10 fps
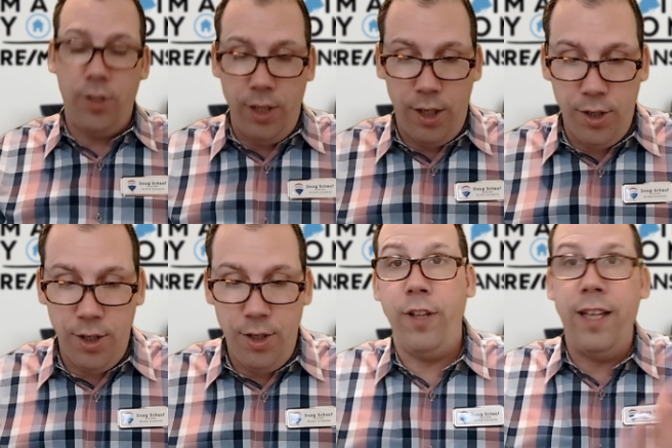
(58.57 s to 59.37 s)
So you
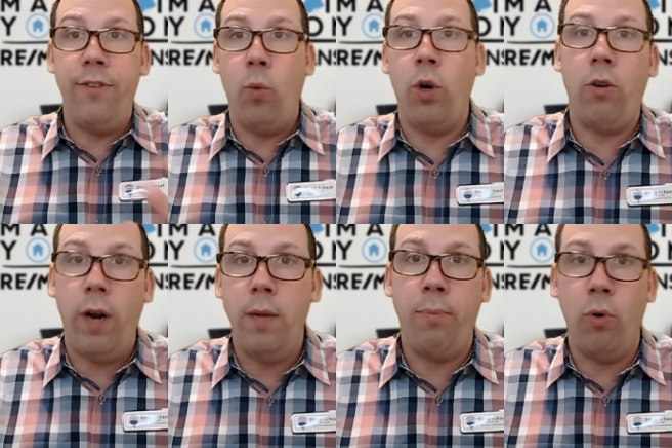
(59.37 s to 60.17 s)
could, if you live and work
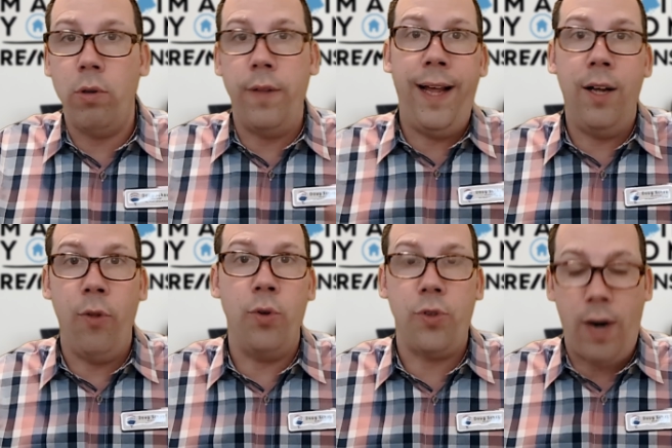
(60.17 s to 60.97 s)
right in Portland, that
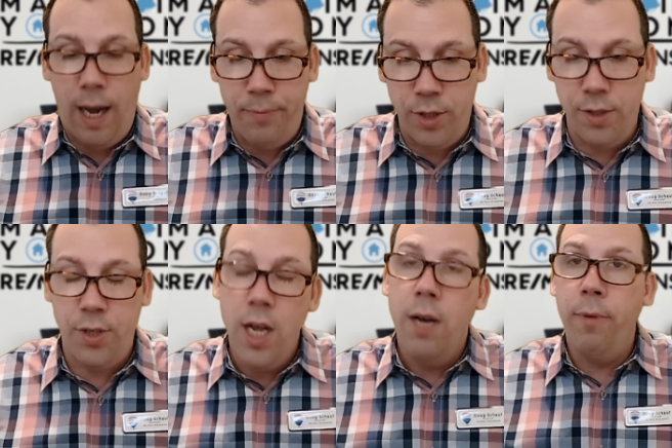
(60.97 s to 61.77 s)
those are options,
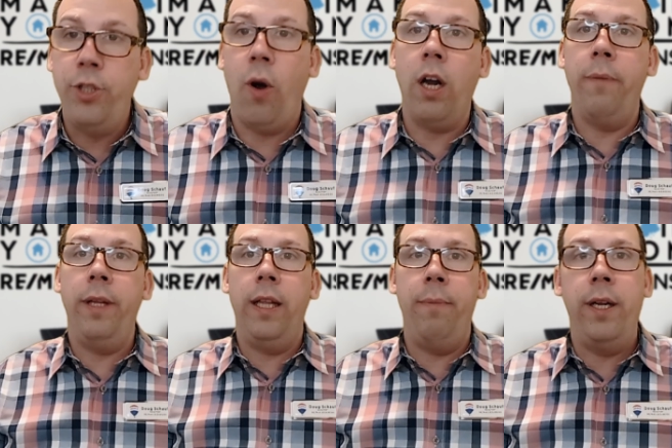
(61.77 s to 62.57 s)
but you are going to
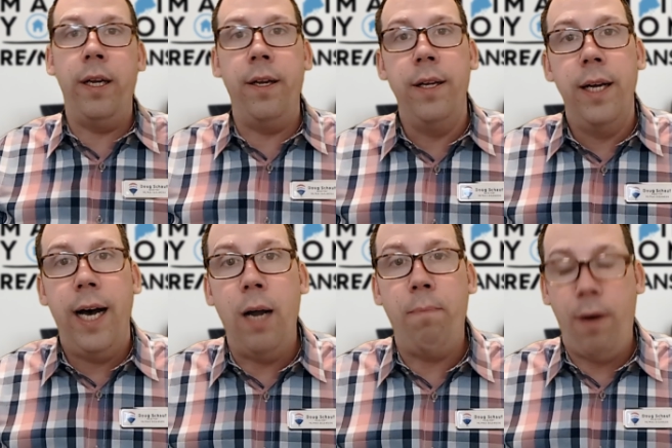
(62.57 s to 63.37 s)
be limited
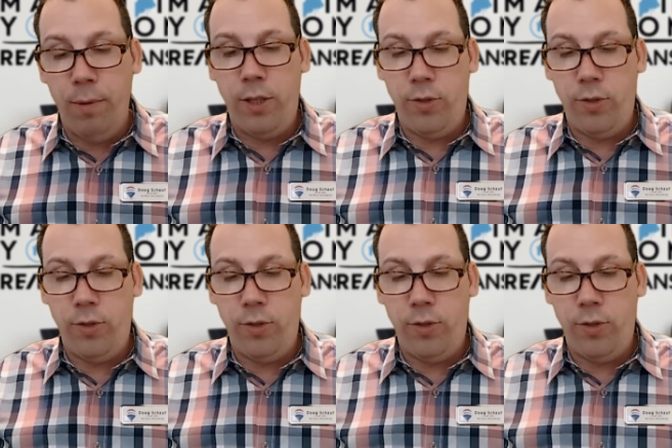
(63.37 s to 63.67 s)
on public